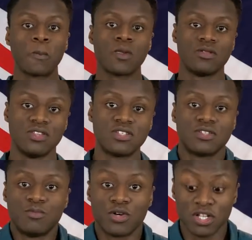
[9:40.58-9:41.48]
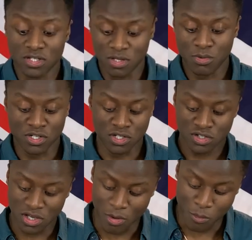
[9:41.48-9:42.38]
This is brilliantly British,
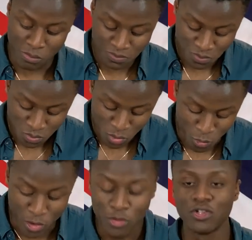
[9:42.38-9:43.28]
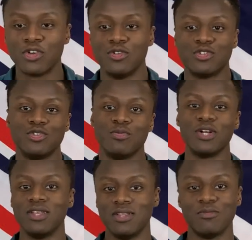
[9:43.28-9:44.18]
and we're only going to do
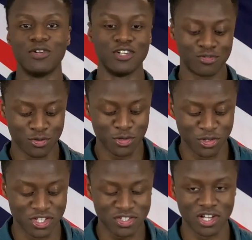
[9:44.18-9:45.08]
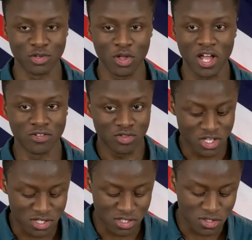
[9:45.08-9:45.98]
brilliantly British food on this channel, and this
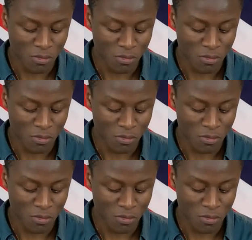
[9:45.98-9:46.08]
is